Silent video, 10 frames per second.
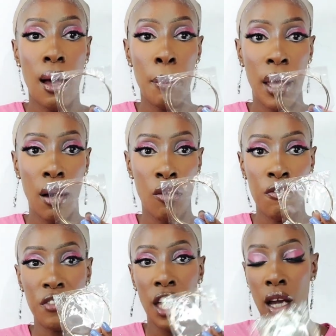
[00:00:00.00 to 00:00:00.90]
a pair
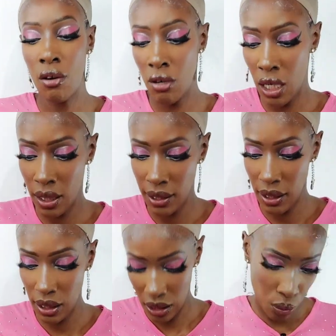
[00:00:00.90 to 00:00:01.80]
of
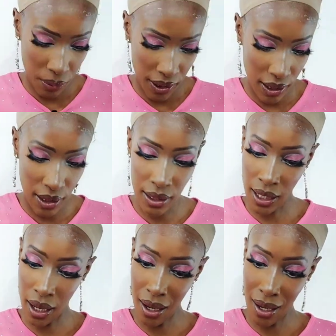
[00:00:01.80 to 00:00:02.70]
earrings, two
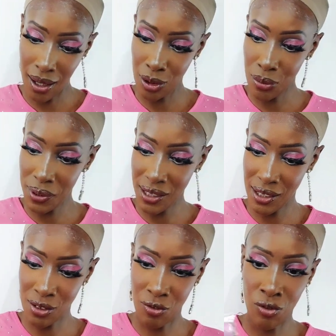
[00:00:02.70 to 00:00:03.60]
pieces
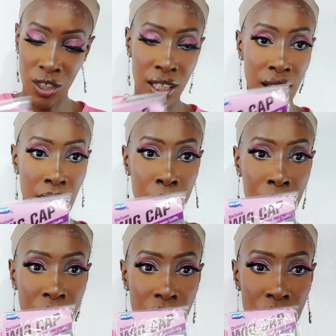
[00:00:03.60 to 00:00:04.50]
of wig cap,
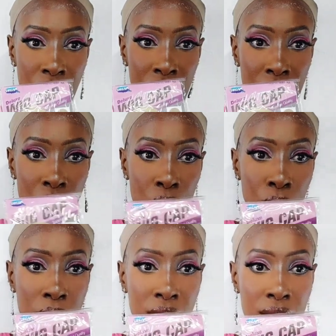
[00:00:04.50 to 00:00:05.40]
because it's written two
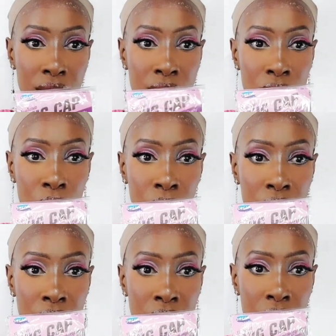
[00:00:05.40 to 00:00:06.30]
pieces
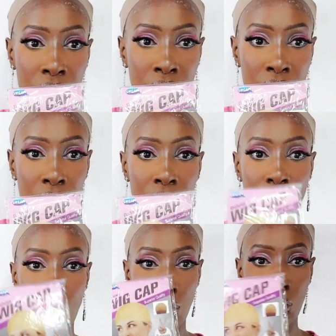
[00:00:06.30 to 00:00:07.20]
right here.
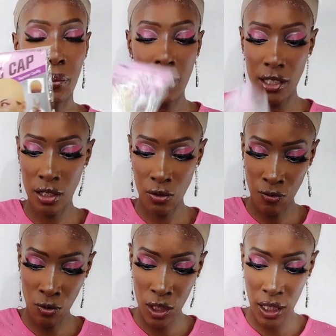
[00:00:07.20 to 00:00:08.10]
So two pieces
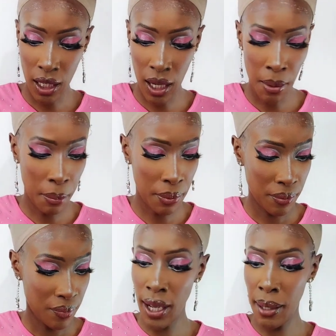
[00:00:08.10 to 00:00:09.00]
of wig cap.
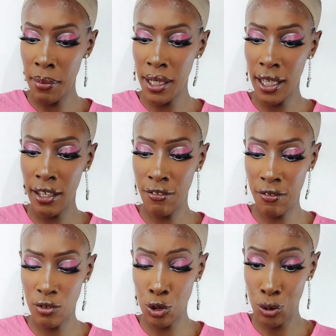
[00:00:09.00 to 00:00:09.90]
Oh, I believe
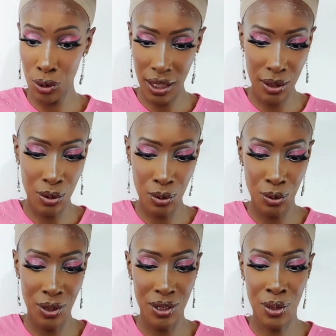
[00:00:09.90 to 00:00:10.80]
two
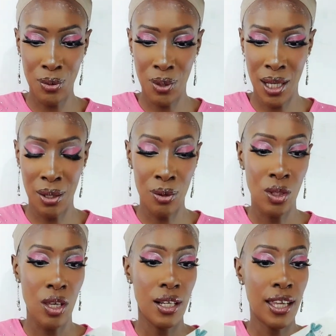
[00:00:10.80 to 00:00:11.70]
tattoos. Oh, wow.
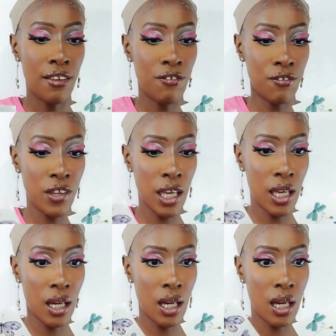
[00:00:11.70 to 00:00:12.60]
Like
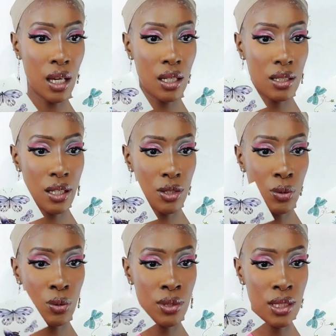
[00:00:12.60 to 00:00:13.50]
fake
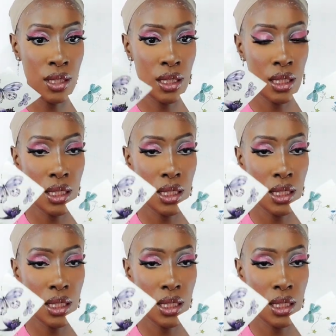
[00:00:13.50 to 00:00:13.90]
tattoos.